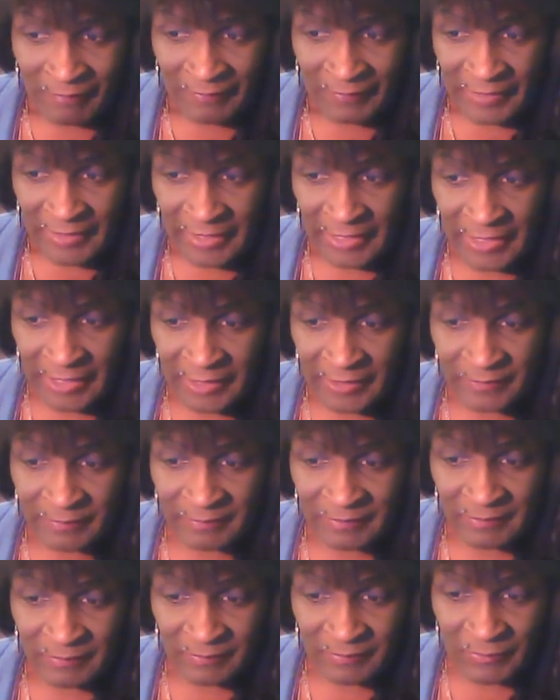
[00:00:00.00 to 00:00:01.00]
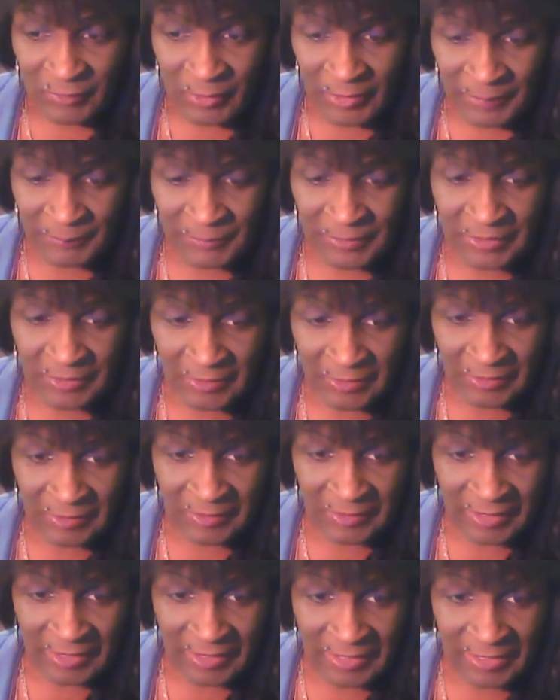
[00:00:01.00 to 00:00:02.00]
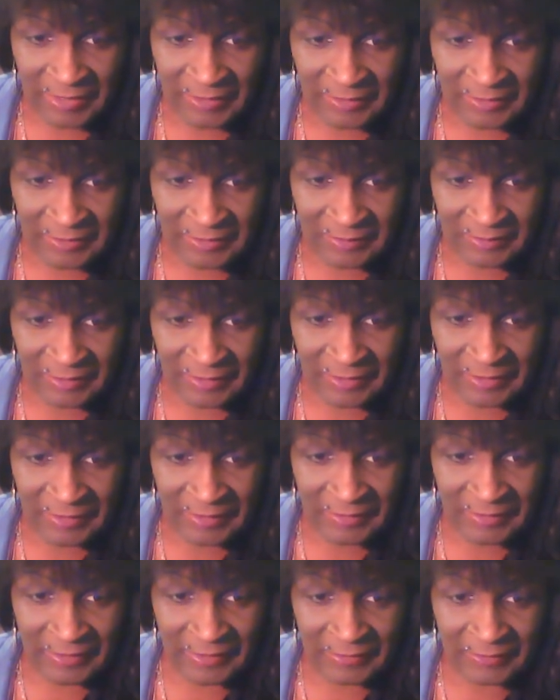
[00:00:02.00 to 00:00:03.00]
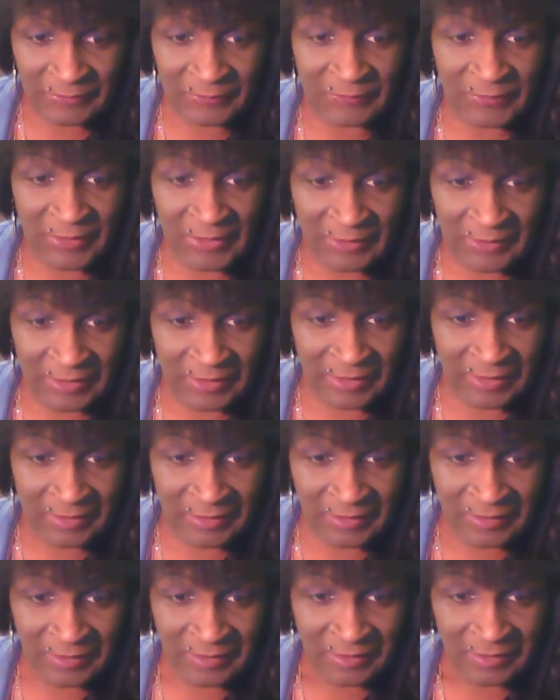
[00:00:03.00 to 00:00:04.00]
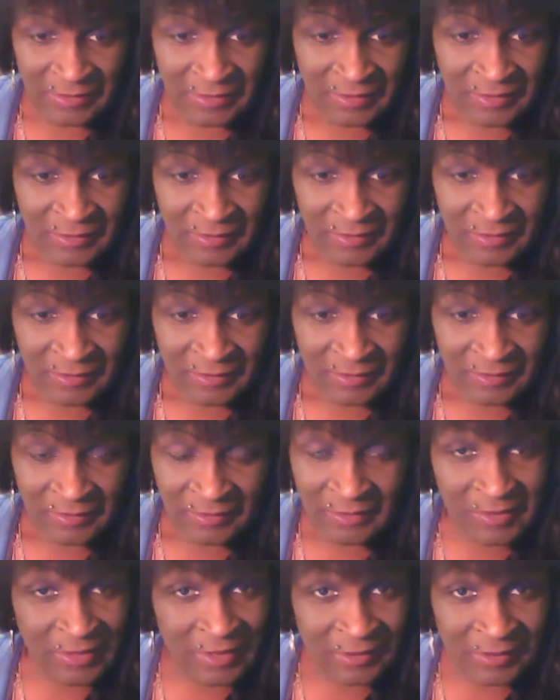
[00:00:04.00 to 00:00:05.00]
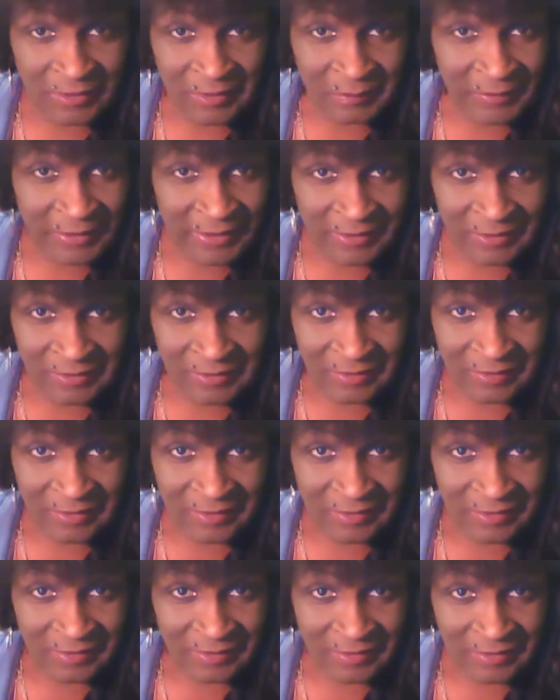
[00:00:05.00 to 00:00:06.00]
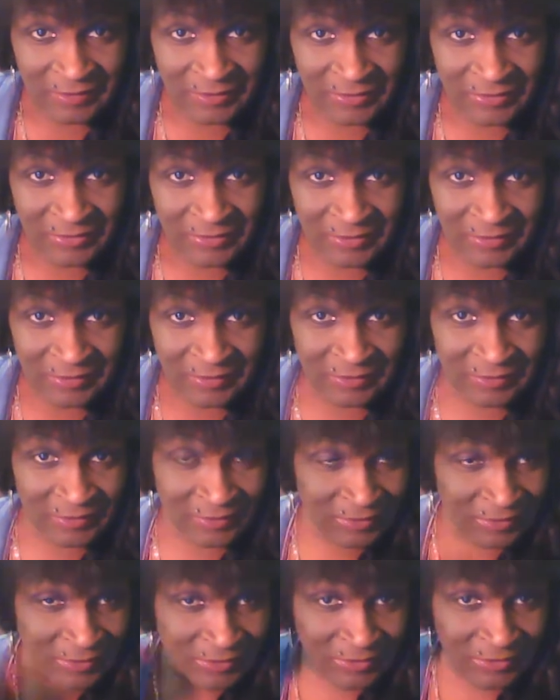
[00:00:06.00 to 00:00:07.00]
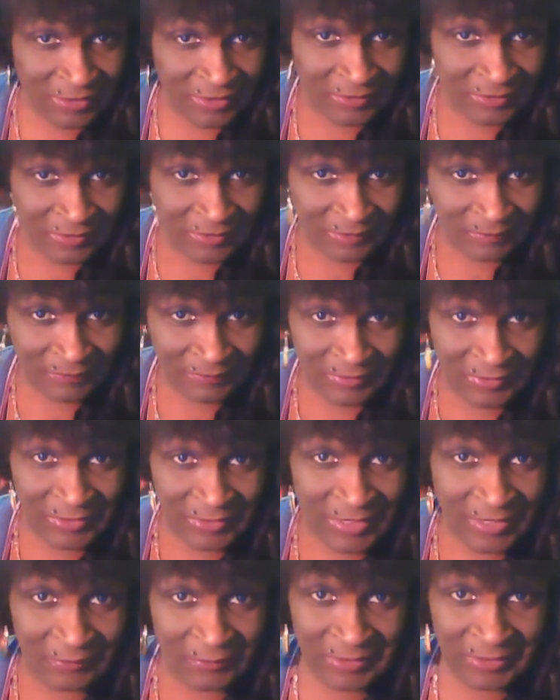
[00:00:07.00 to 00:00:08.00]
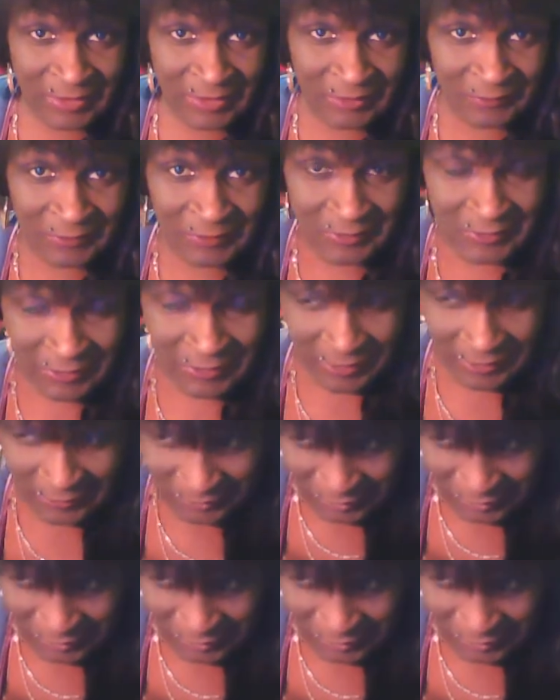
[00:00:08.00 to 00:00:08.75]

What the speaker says: And going up the hill, I felt like you're not going to make it today because you're not recovered yet. You're